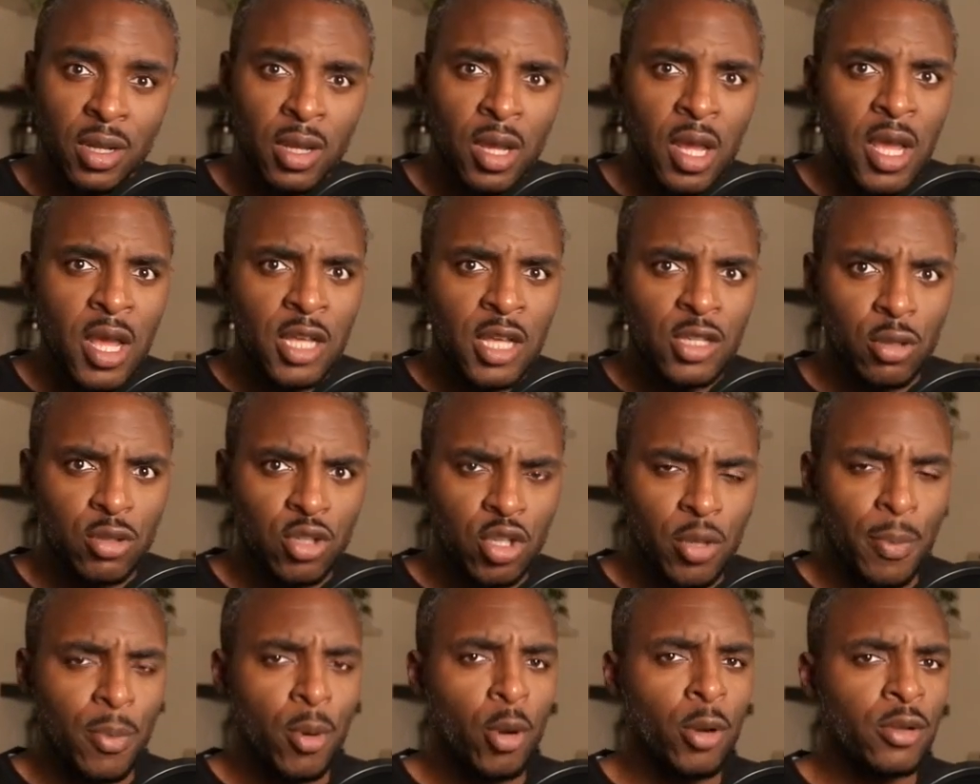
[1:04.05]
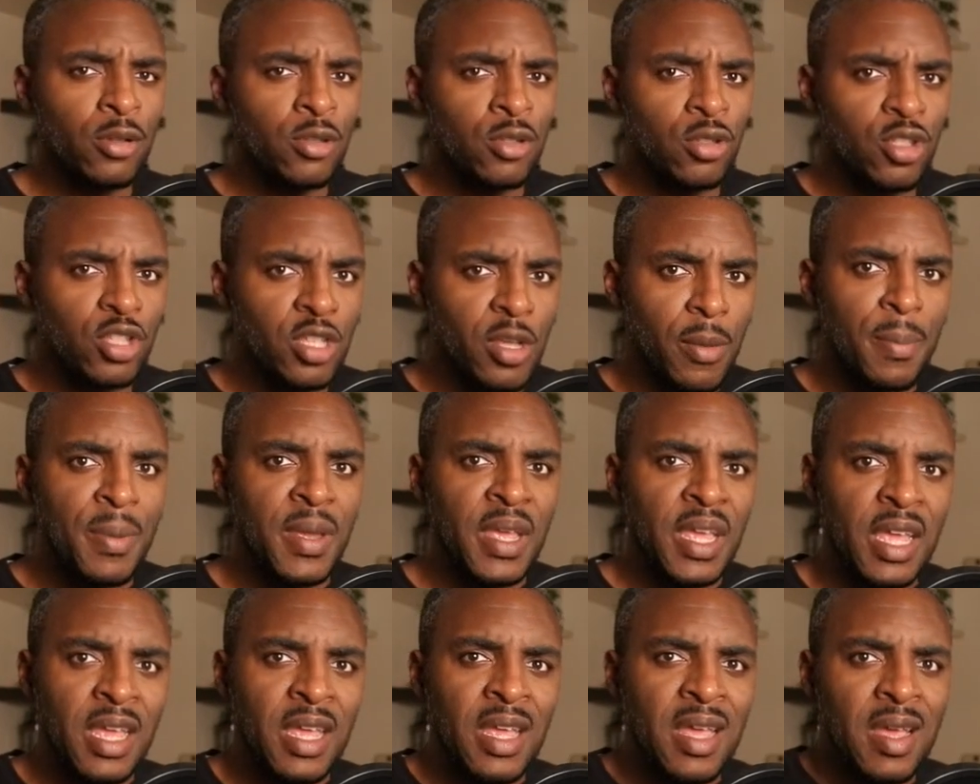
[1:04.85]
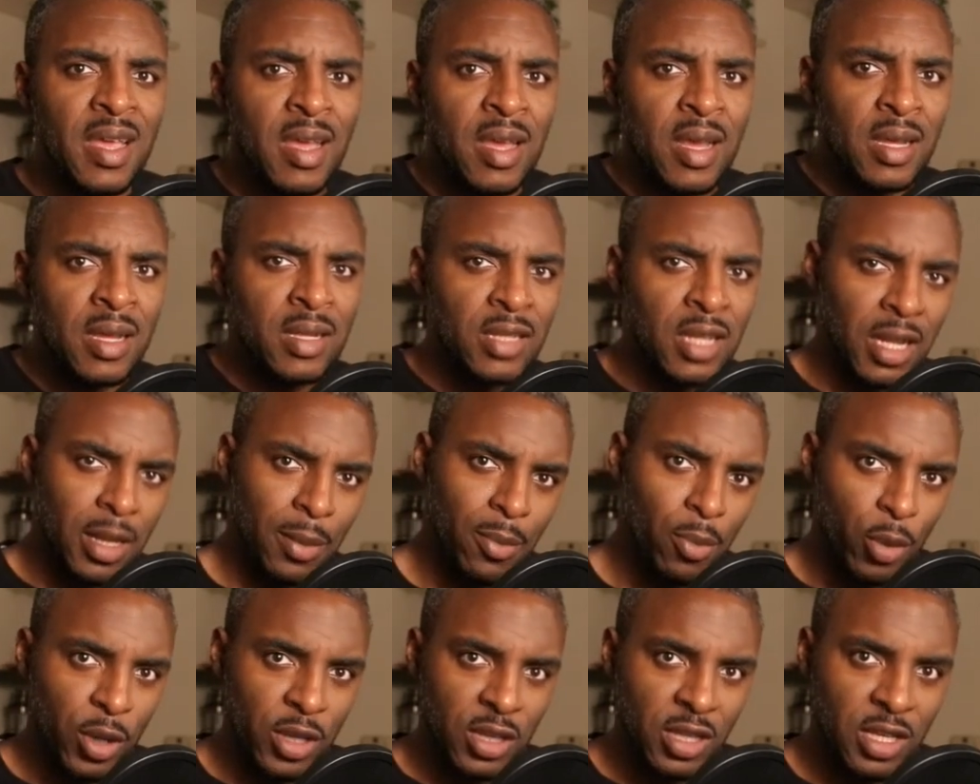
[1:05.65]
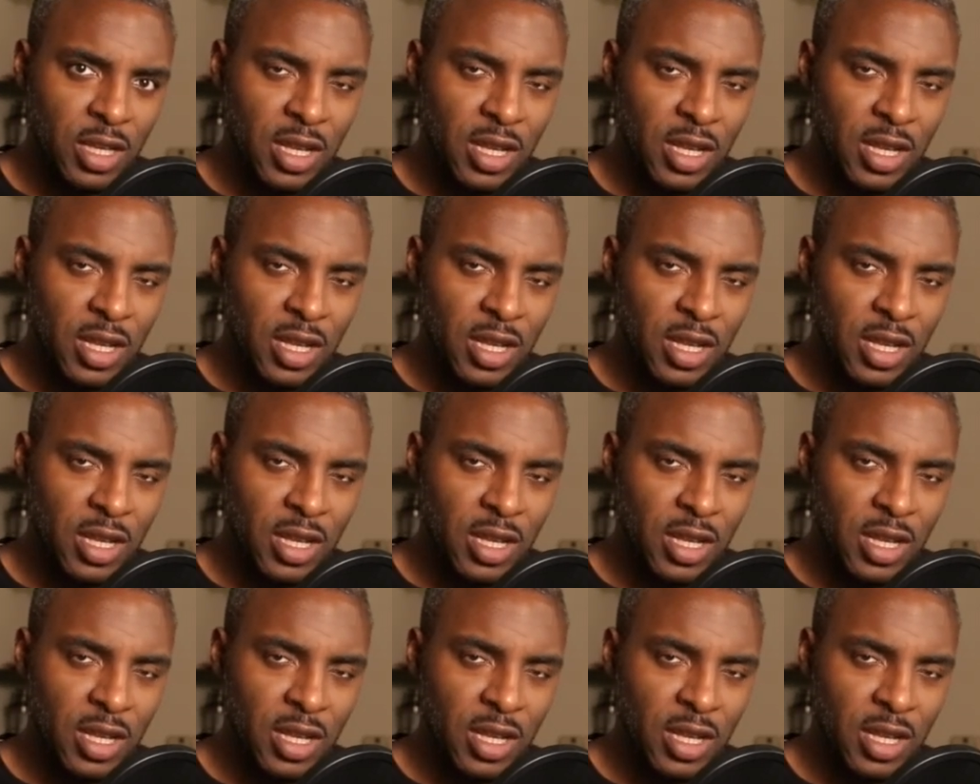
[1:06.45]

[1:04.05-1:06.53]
So it's important to be deliberate.